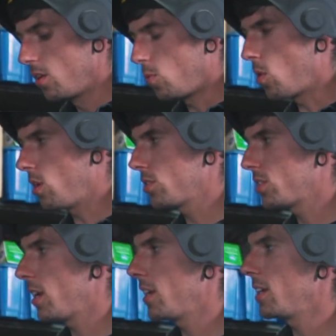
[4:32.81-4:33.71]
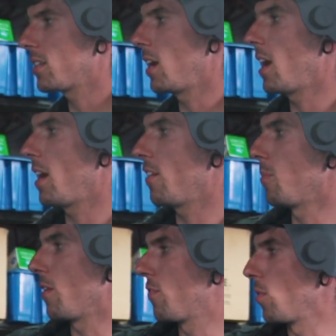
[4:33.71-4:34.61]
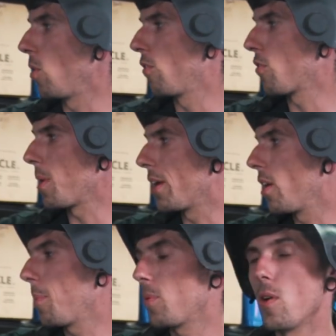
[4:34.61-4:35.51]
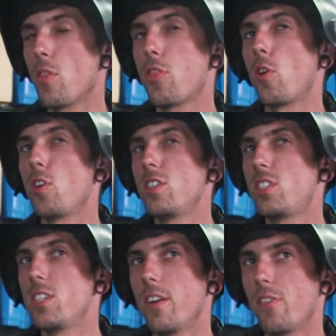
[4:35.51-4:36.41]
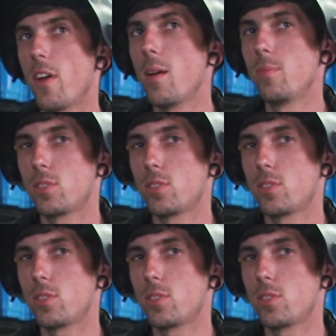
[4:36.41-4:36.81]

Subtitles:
Welder settings, I have my flow for my cup around 30 CFM,